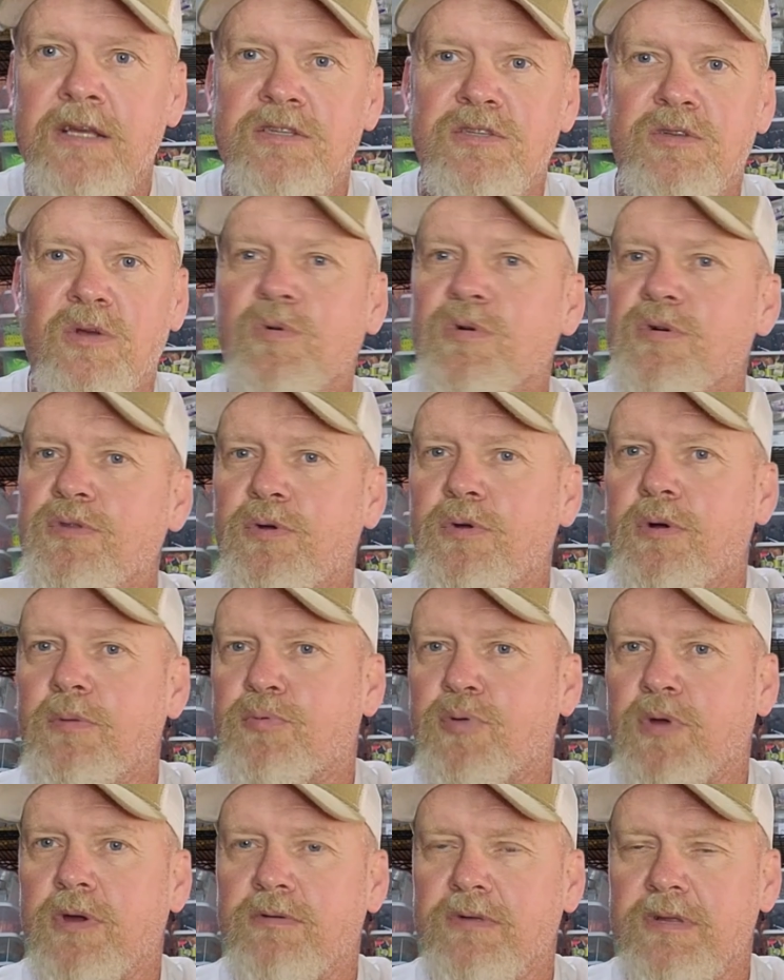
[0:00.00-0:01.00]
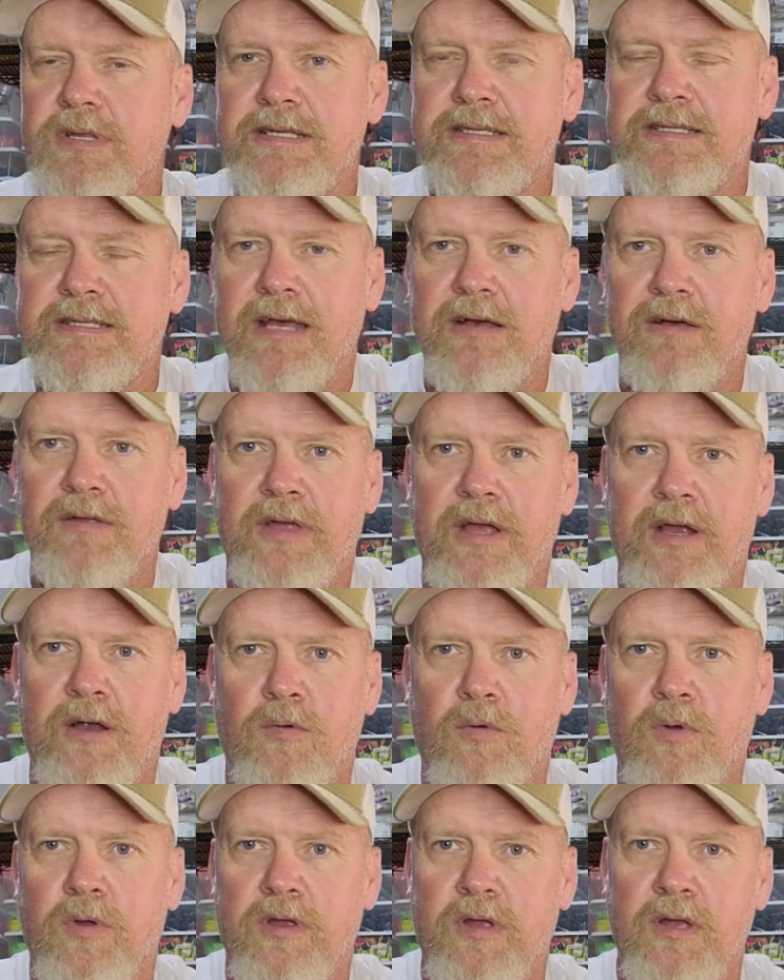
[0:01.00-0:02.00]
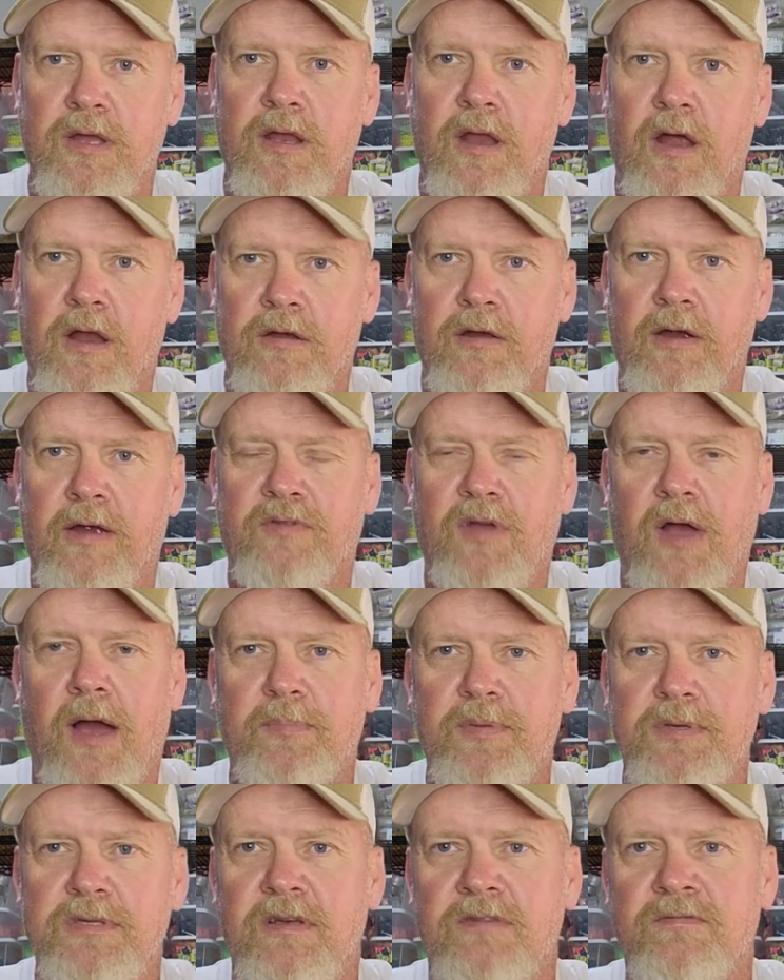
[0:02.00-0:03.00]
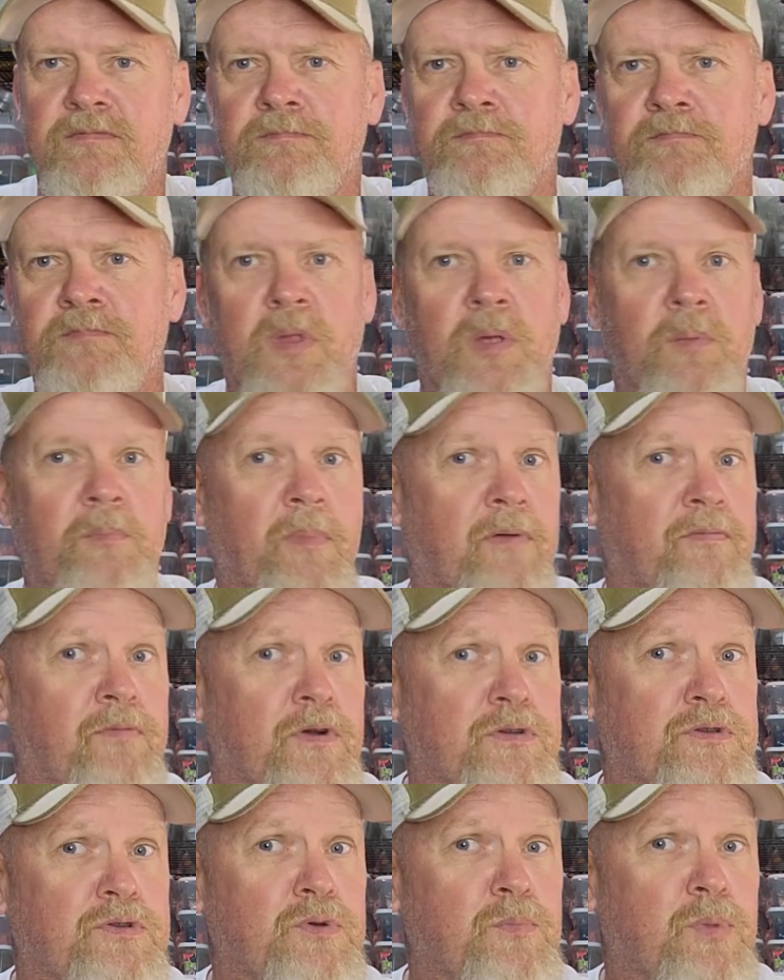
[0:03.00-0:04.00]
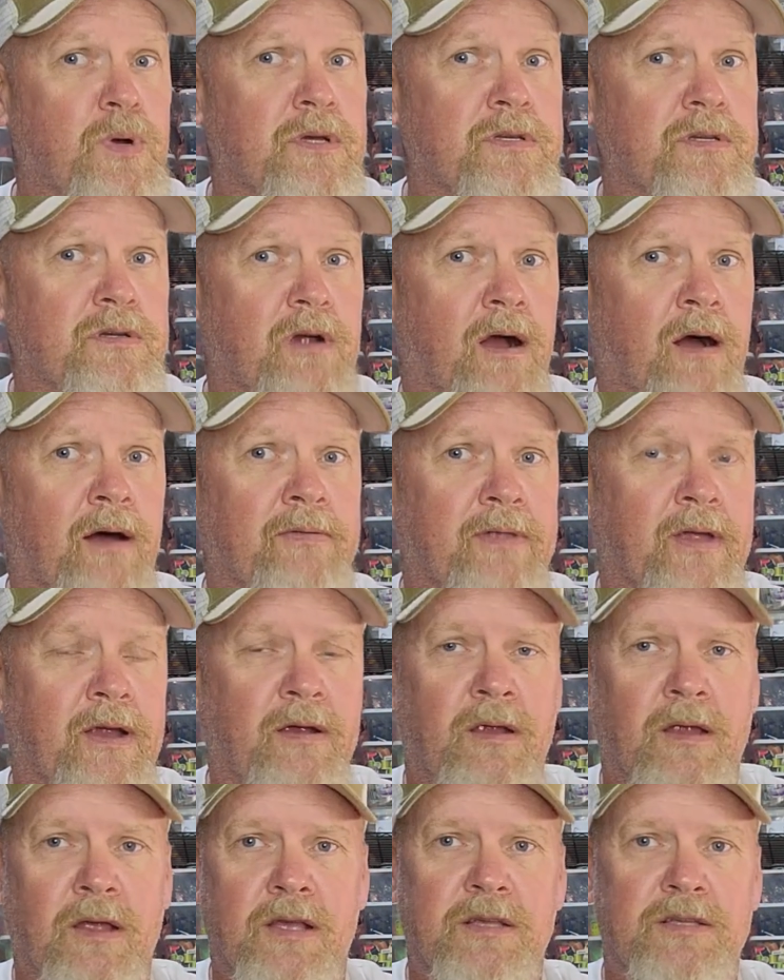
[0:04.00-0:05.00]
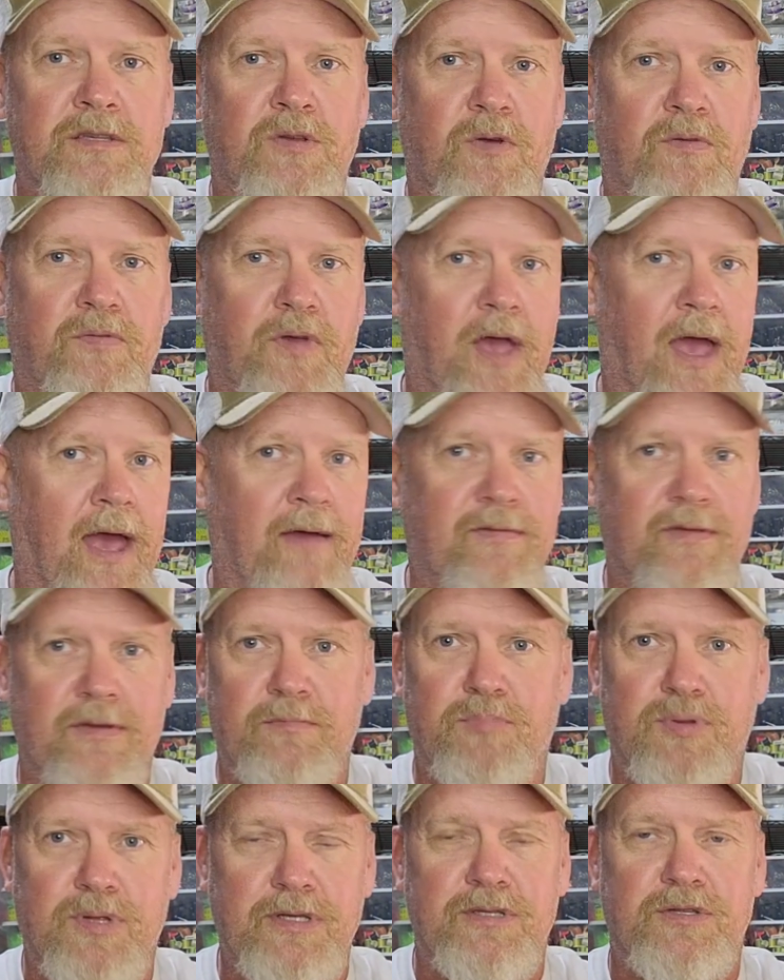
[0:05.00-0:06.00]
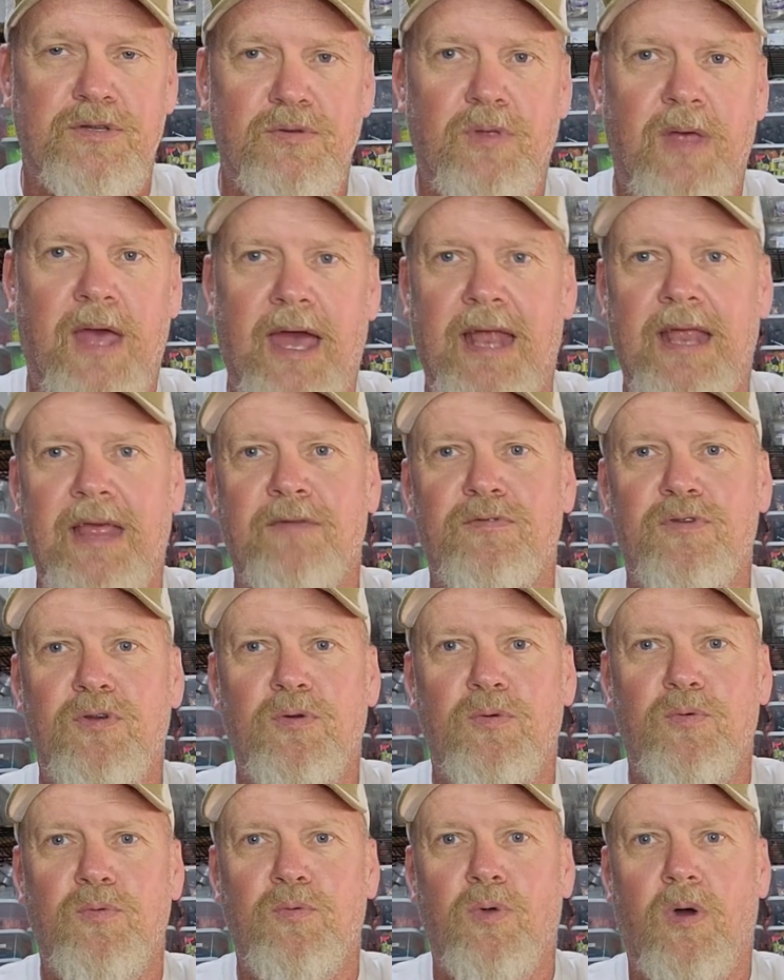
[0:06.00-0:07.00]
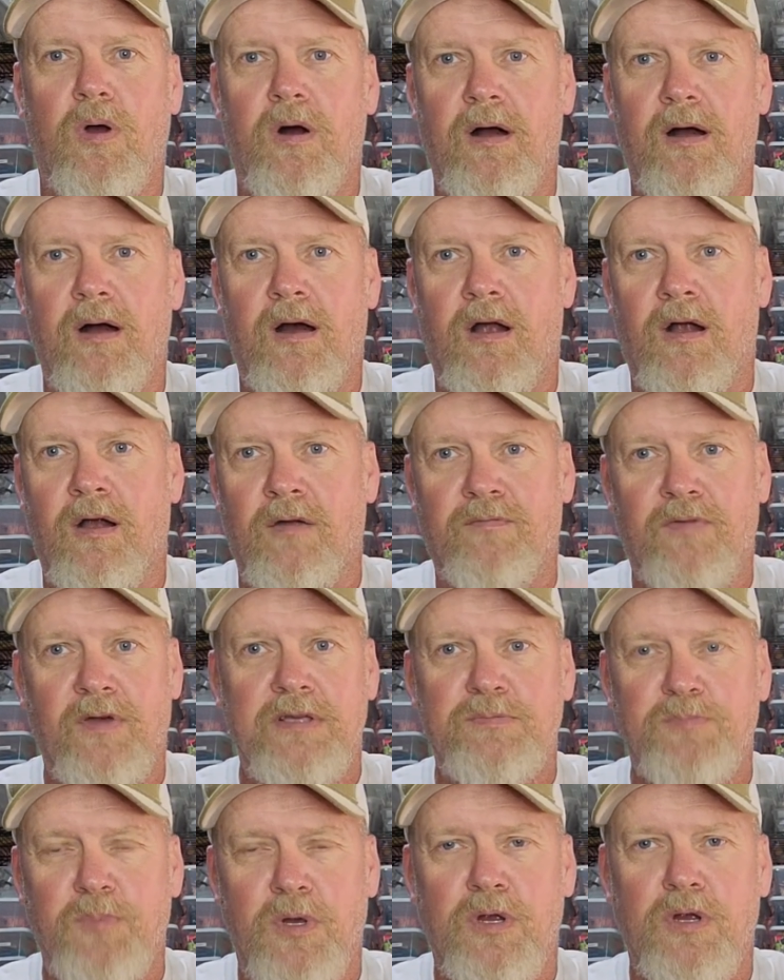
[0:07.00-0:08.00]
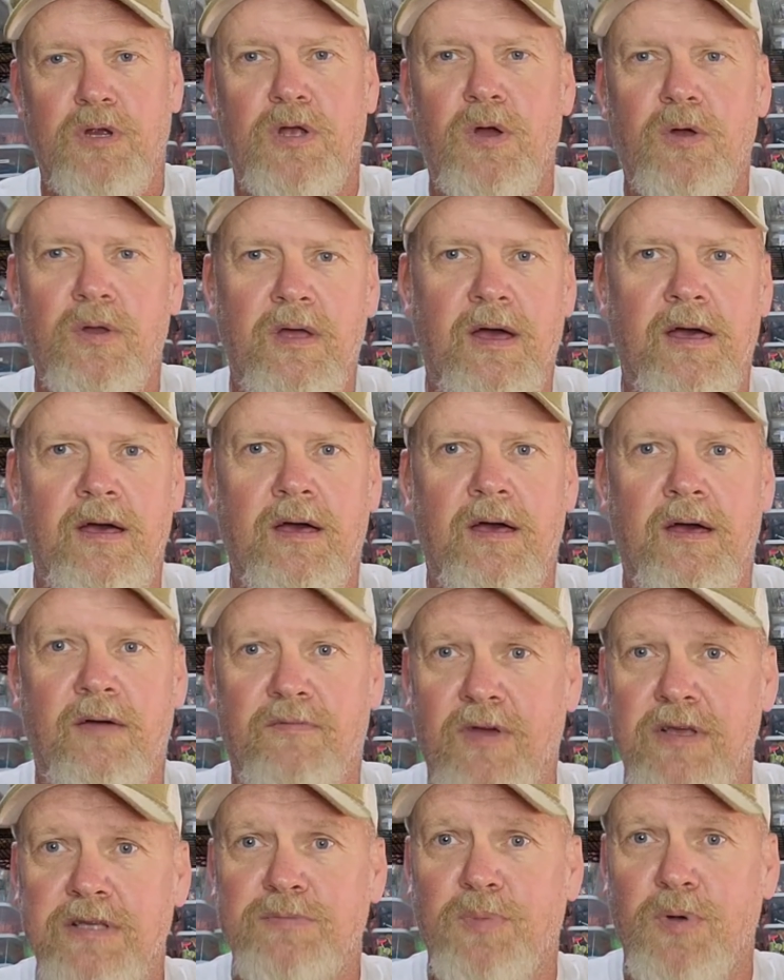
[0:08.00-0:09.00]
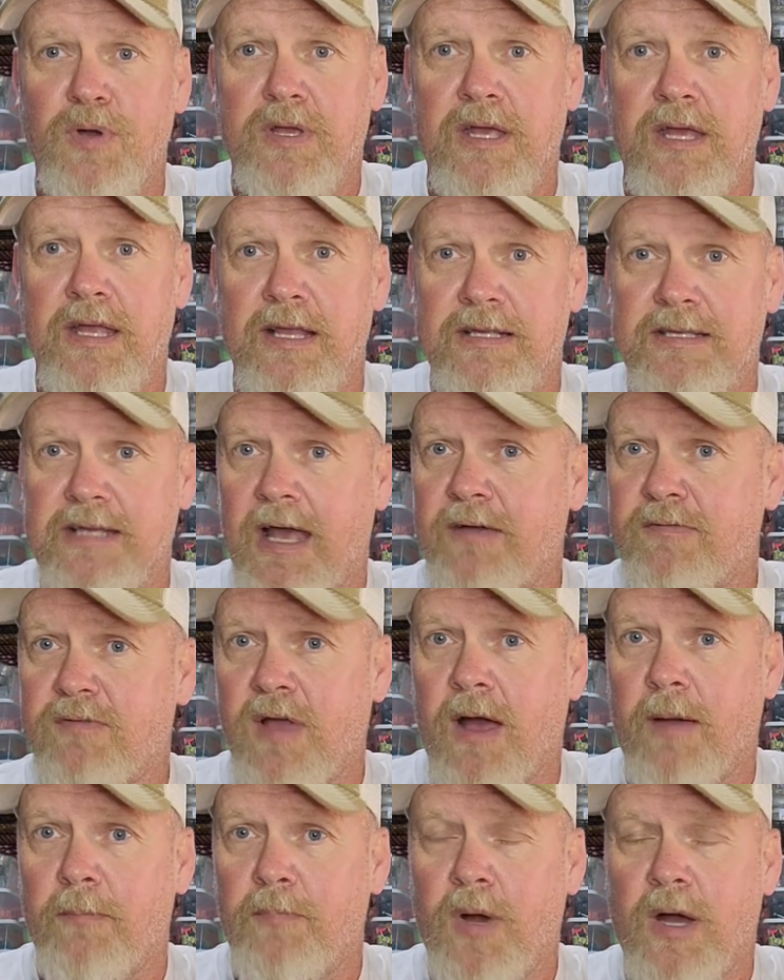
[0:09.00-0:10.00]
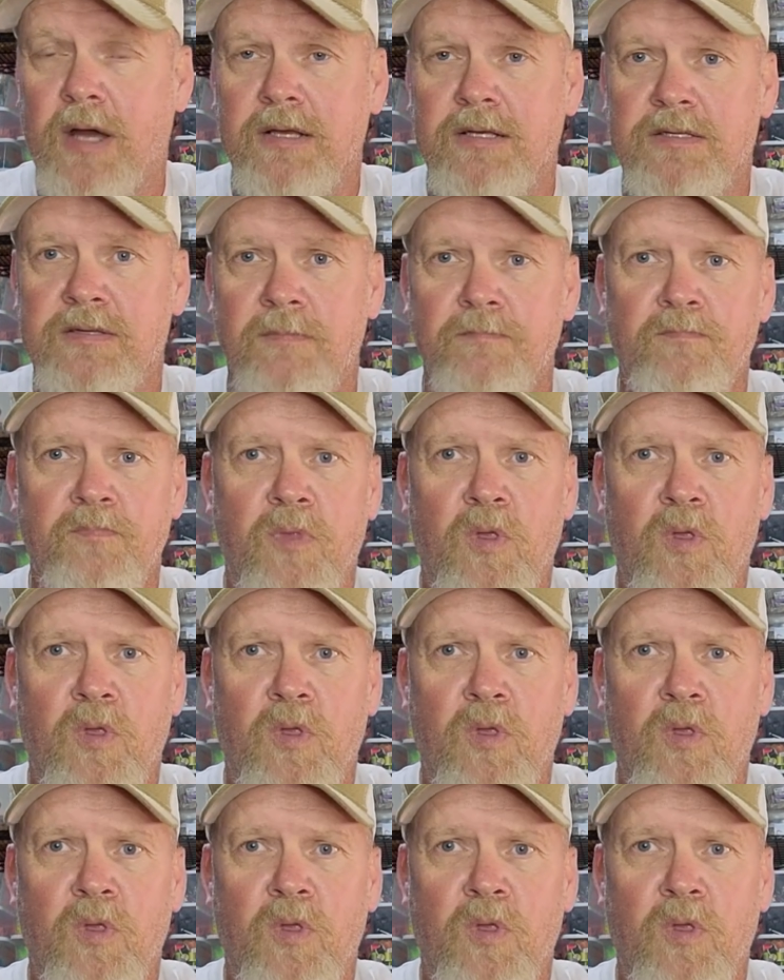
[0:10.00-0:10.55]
So we'll do a pre-release sale there where you can get autographed copies of them. My first 2 books are on there. So if you haven't, please do that. If you are a Facebooker, go to Facebook, and it's I've Got Bugs.